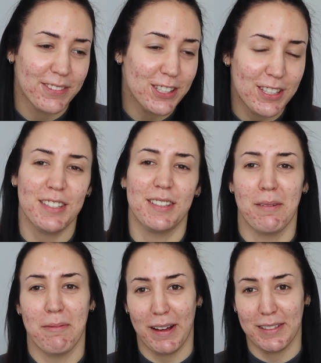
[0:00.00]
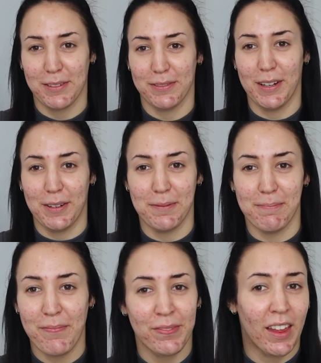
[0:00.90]
Just as I'm about to film,
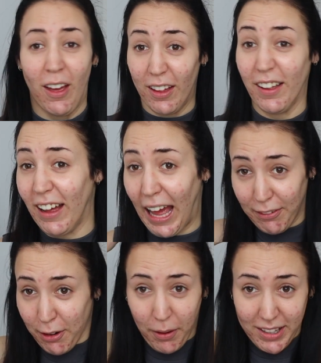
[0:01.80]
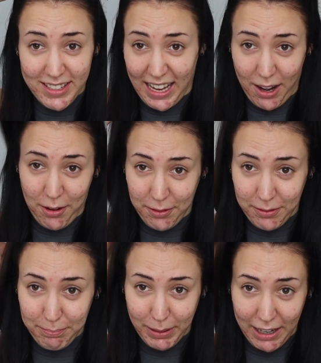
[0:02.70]
everyone's
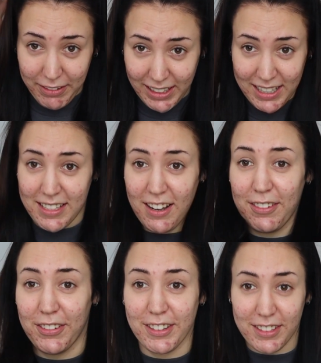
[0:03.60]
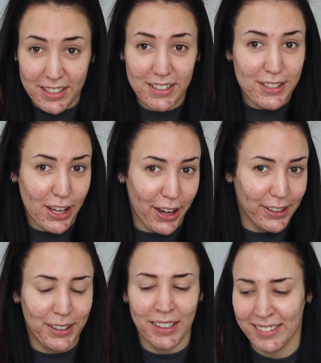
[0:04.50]
out blaring their sirens,
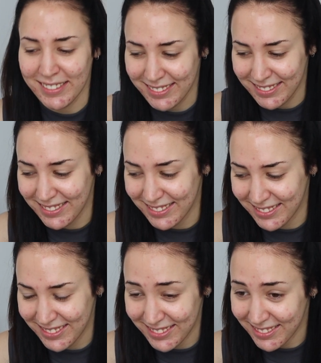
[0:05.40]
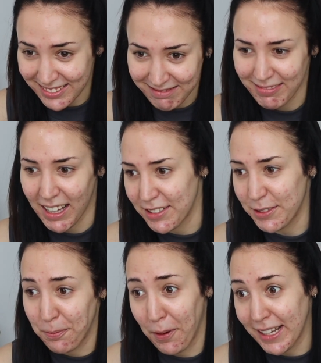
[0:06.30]
so
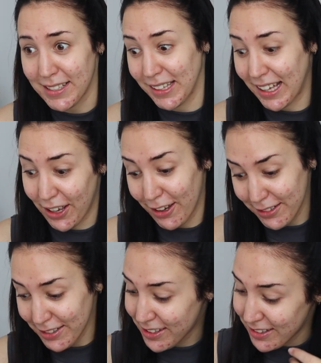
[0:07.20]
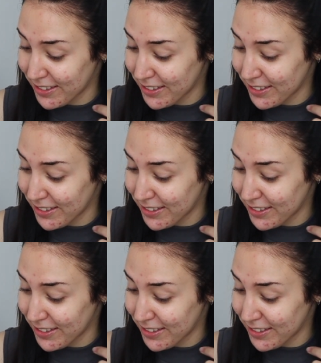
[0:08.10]
just wait till that goes.